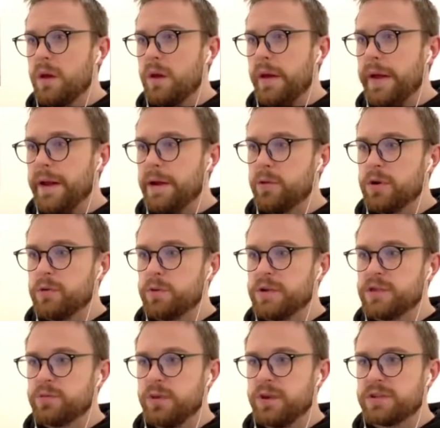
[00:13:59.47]
And I wonder
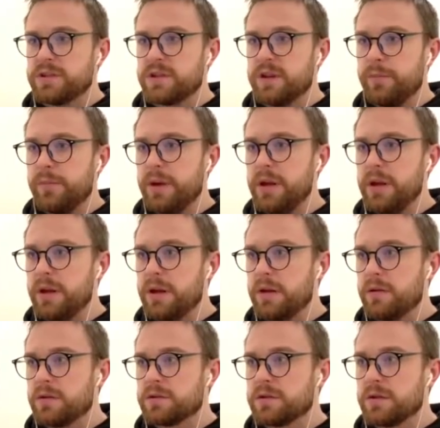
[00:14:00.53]
which one it's gonna be, and
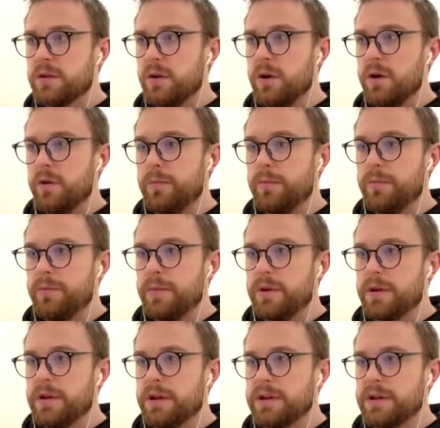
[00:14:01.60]
also, oh, they're gonna